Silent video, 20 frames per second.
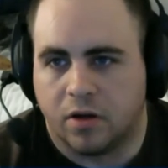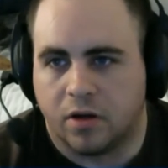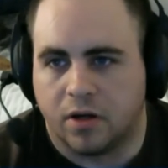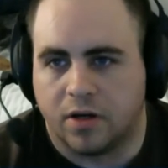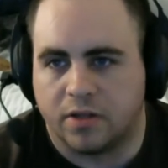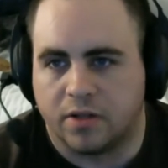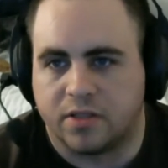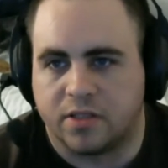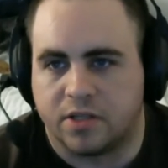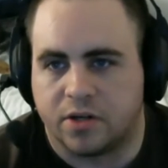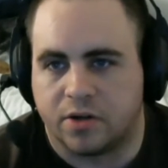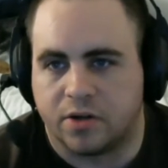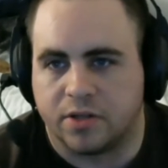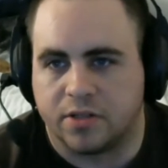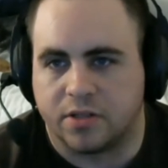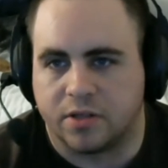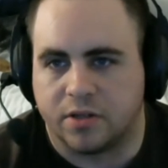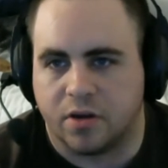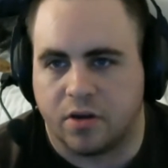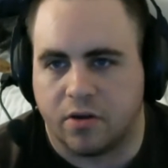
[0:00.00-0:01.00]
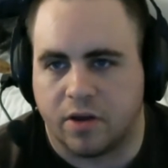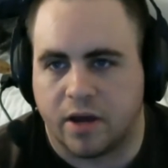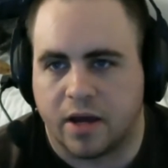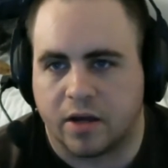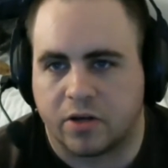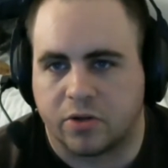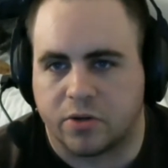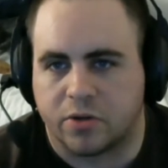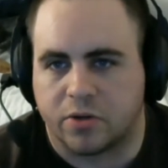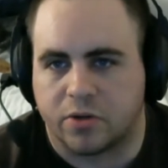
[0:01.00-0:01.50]
a serious
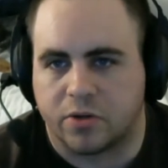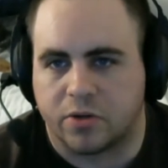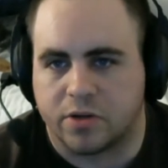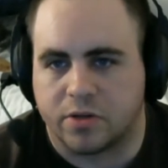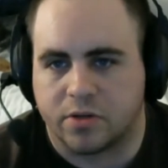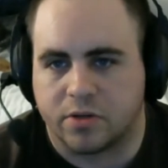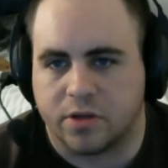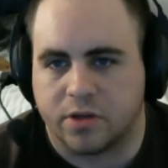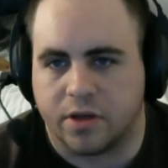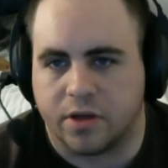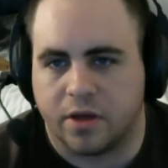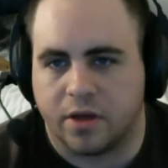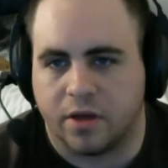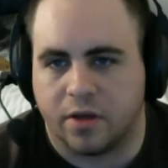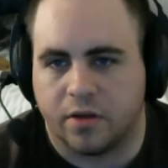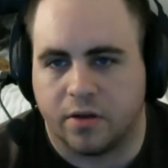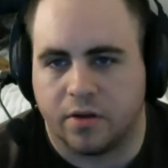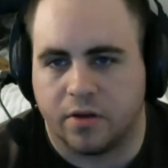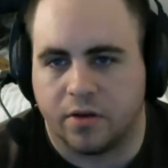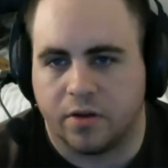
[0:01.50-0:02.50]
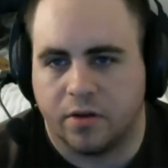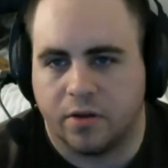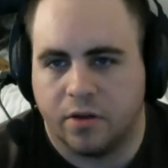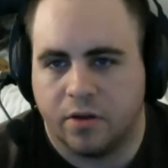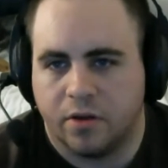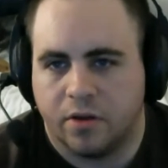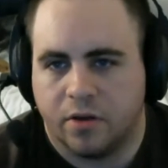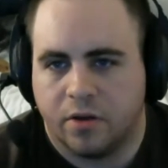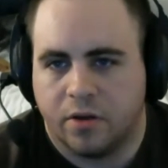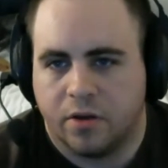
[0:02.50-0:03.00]
adult actress, and
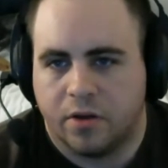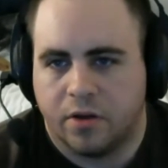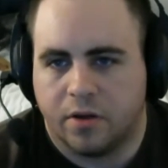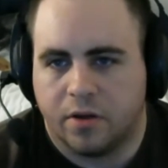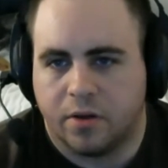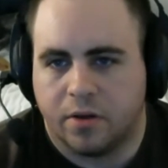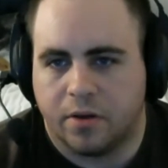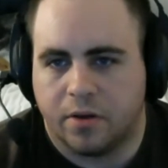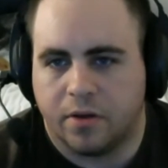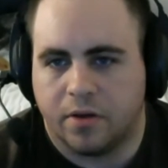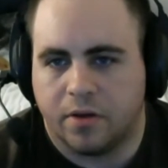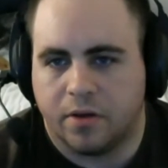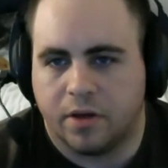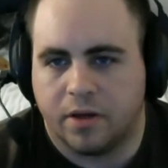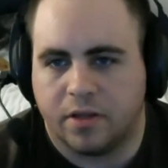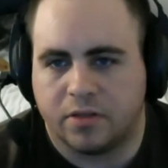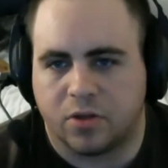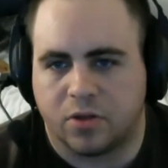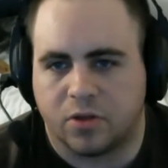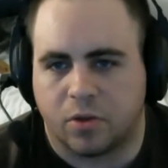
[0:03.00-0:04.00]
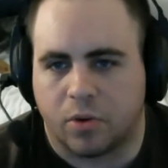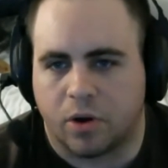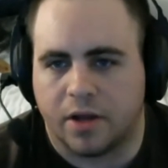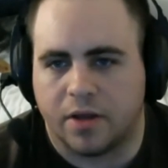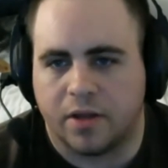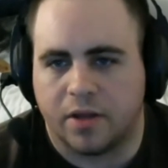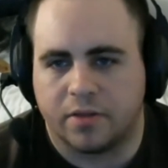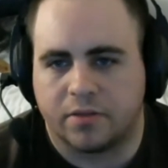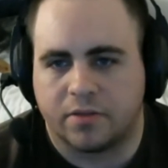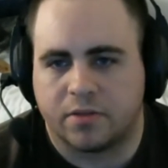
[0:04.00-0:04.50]
it's all
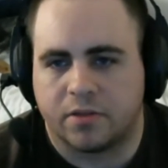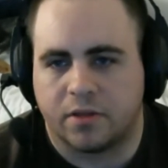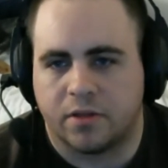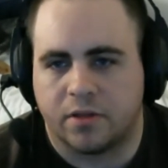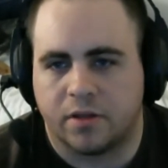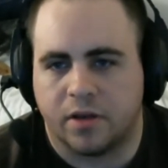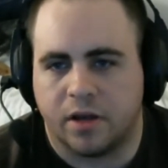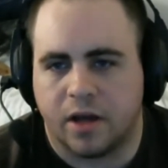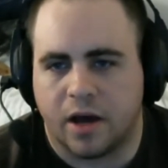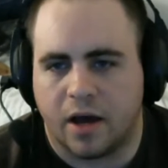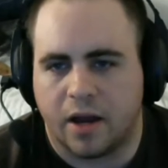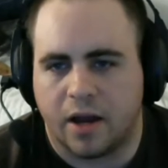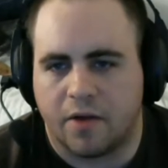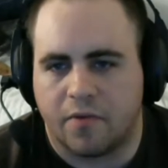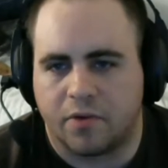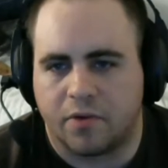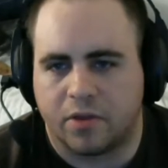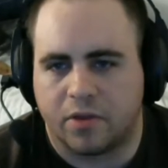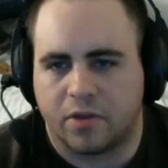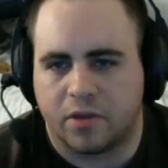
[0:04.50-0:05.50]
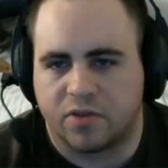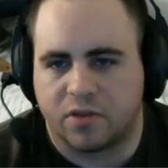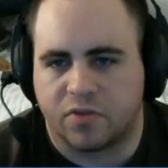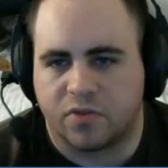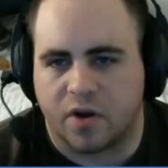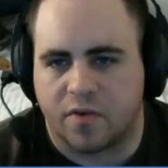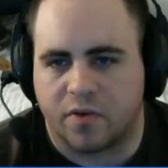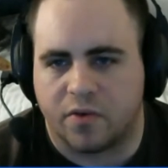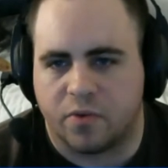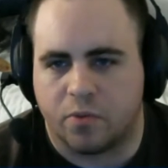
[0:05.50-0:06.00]
right. It's not everything's for
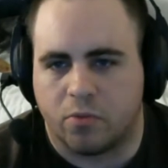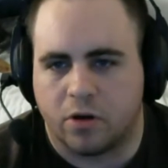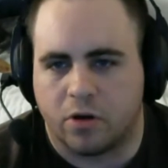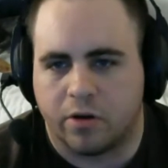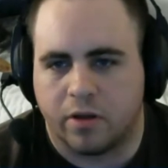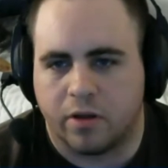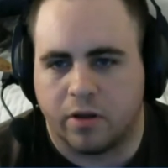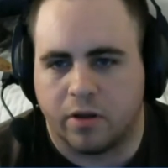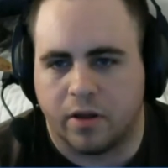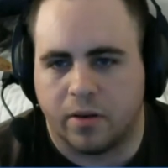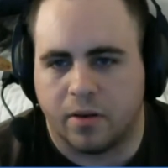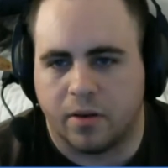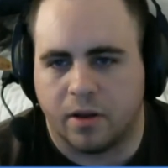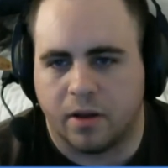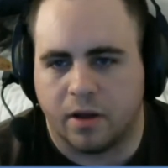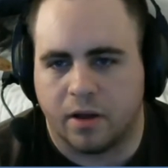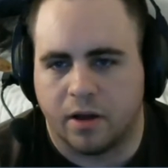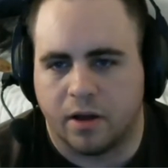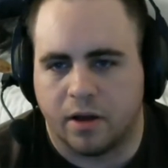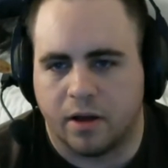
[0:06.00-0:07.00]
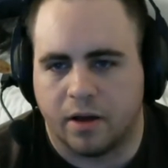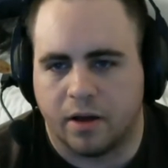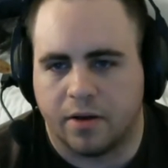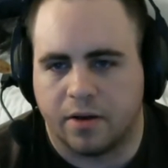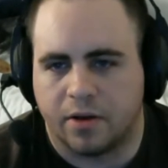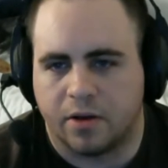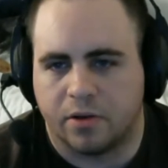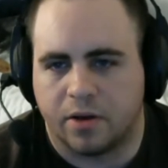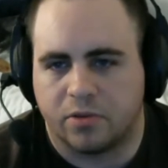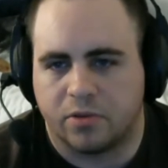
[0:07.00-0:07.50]
everyone, and
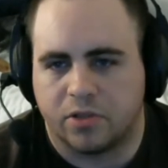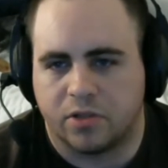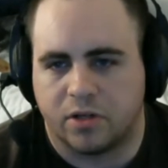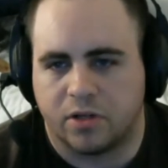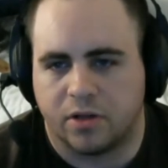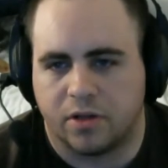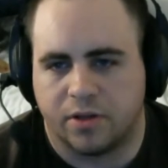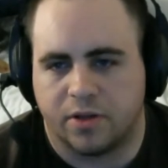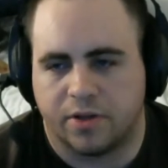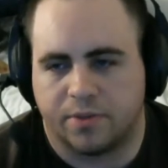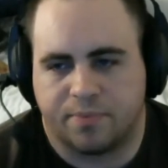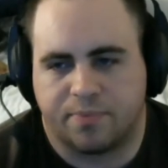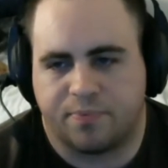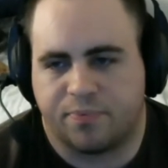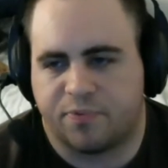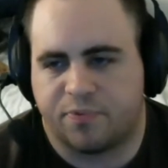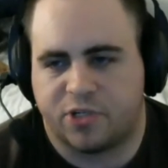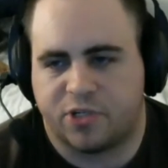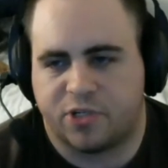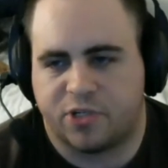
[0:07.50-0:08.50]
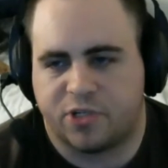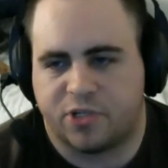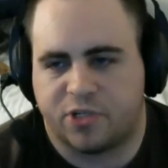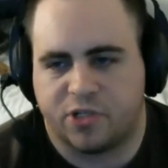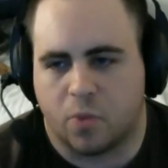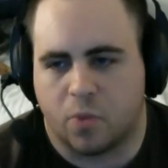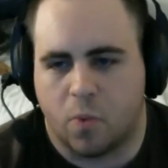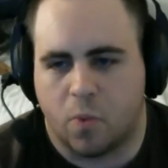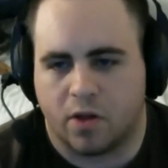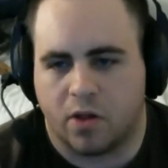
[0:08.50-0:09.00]
she, she's a
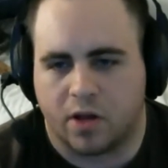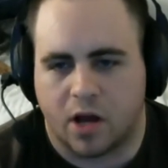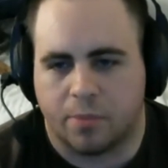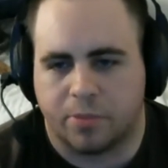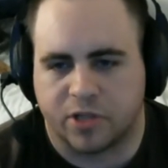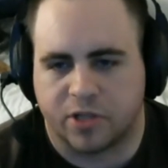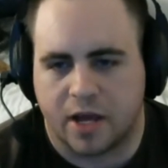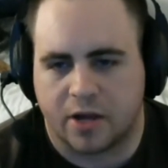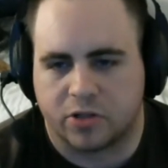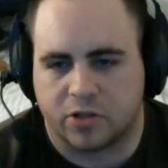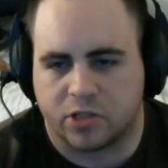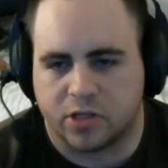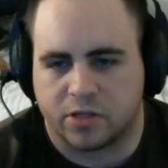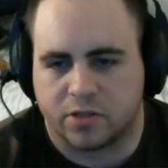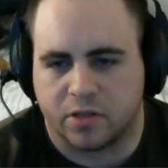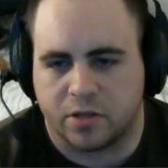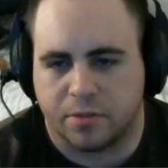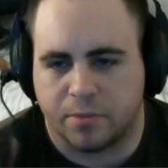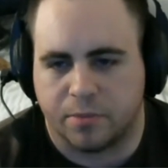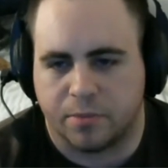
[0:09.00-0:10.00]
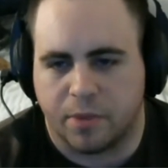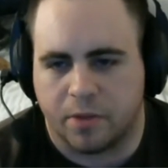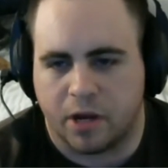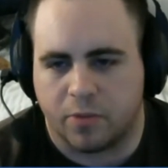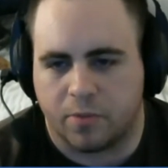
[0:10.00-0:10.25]
well accomplished actress. She doesn't need my